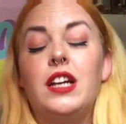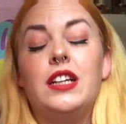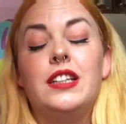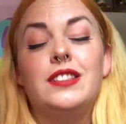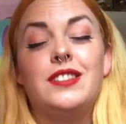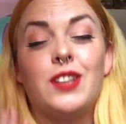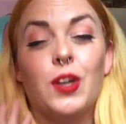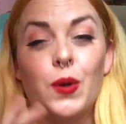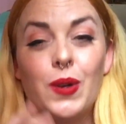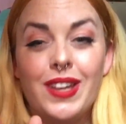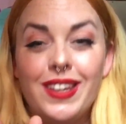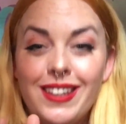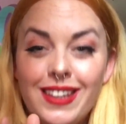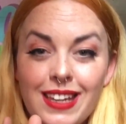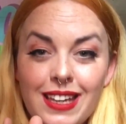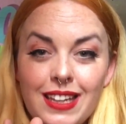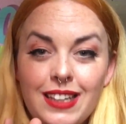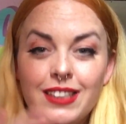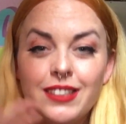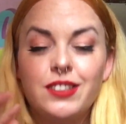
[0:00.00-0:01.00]
So
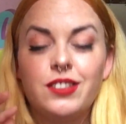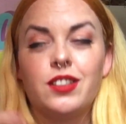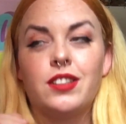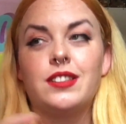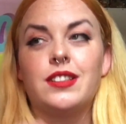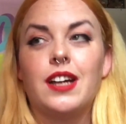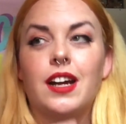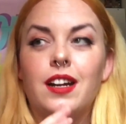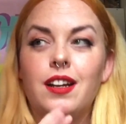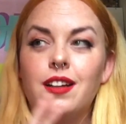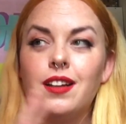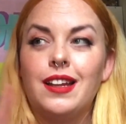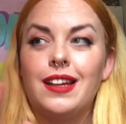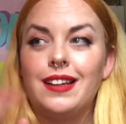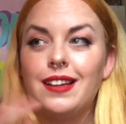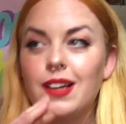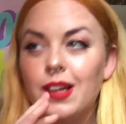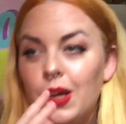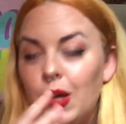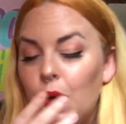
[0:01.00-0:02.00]
he starts kind of
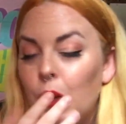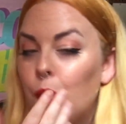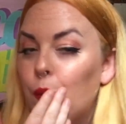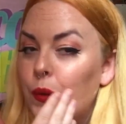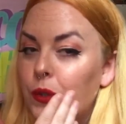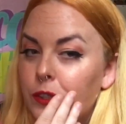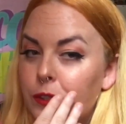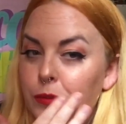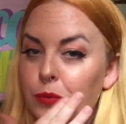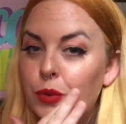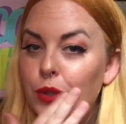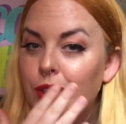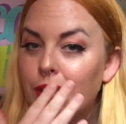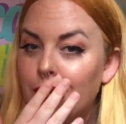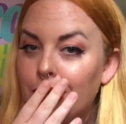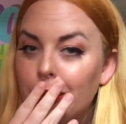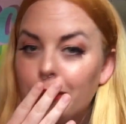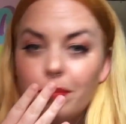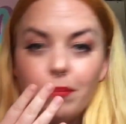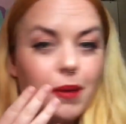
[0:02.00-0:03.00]
like
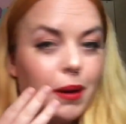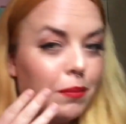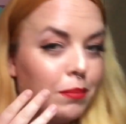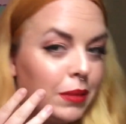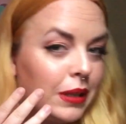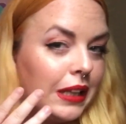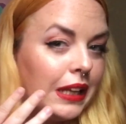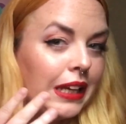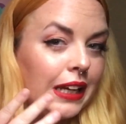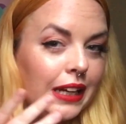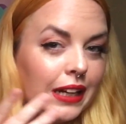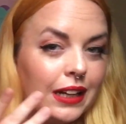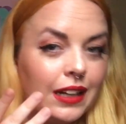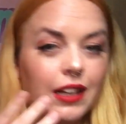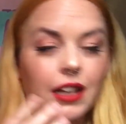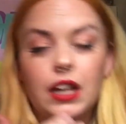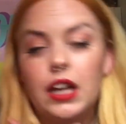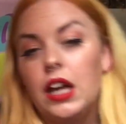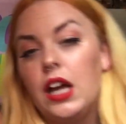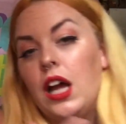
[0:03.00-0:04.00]
whispering and mumbling
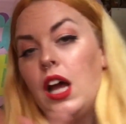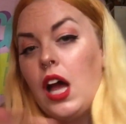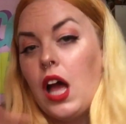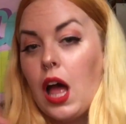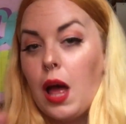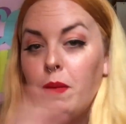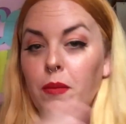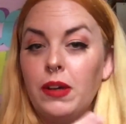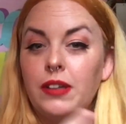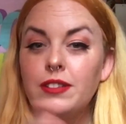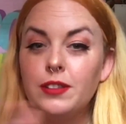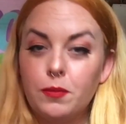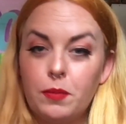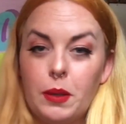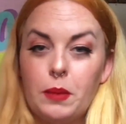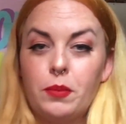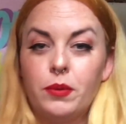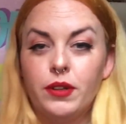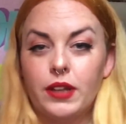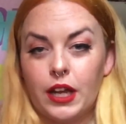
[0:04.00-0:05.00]
amongst the
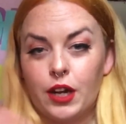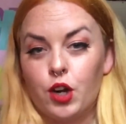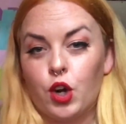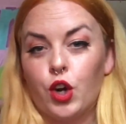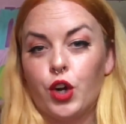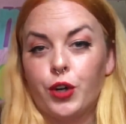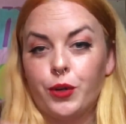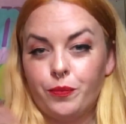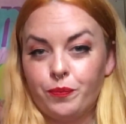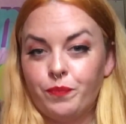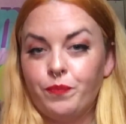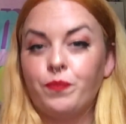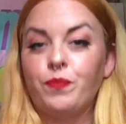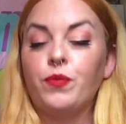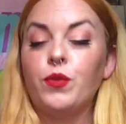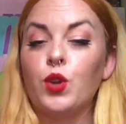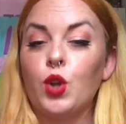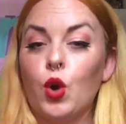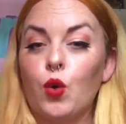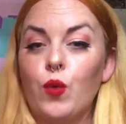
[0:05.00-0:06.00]
people that are
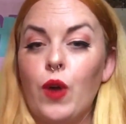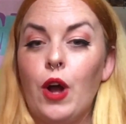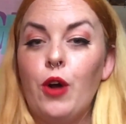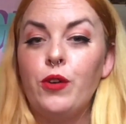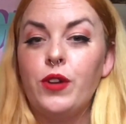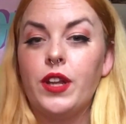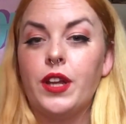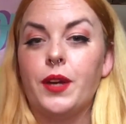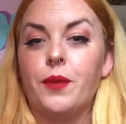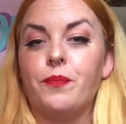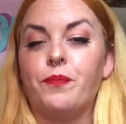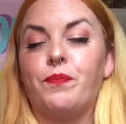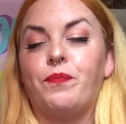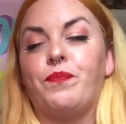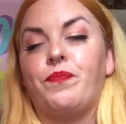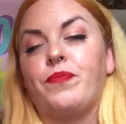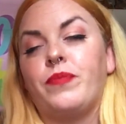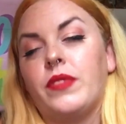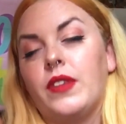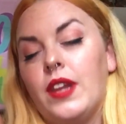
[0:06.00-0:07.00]
around him,
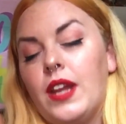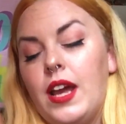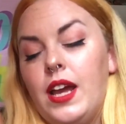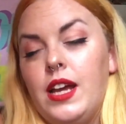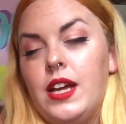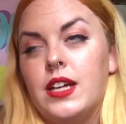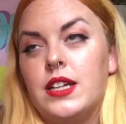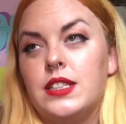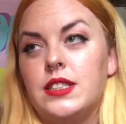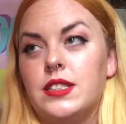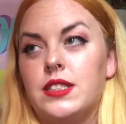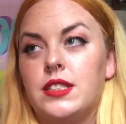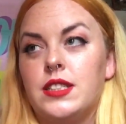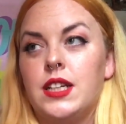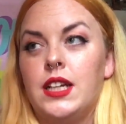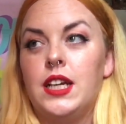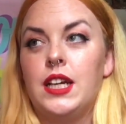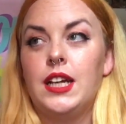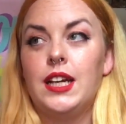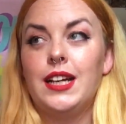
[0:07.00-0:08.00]
and
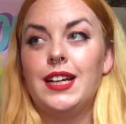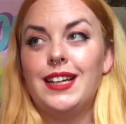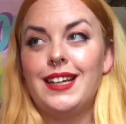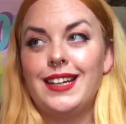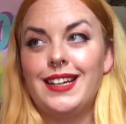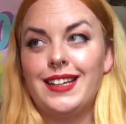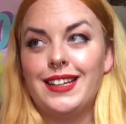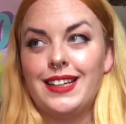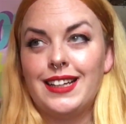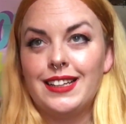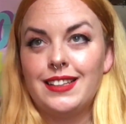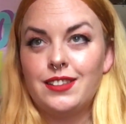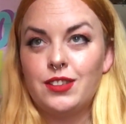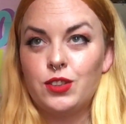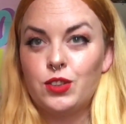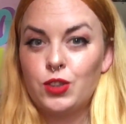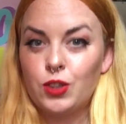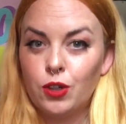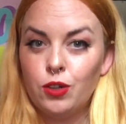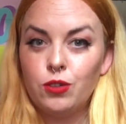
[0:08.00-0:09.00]
it
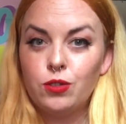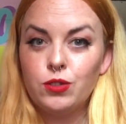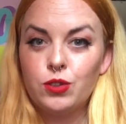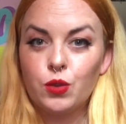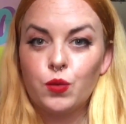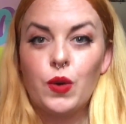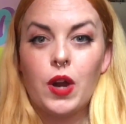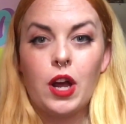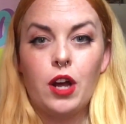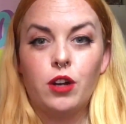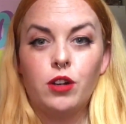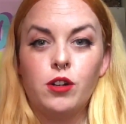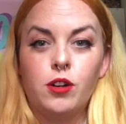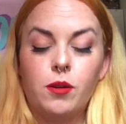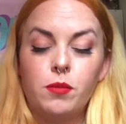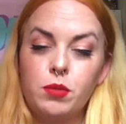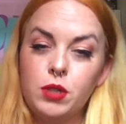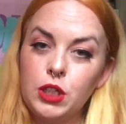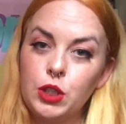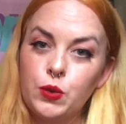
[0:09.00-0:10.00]
goes around
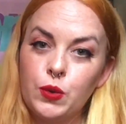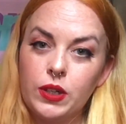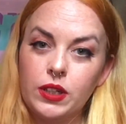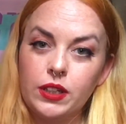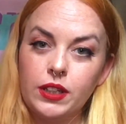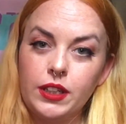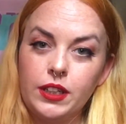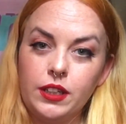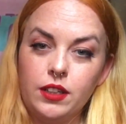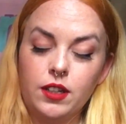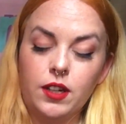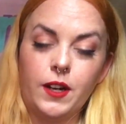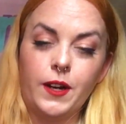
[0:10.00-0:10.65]
pretty quickly.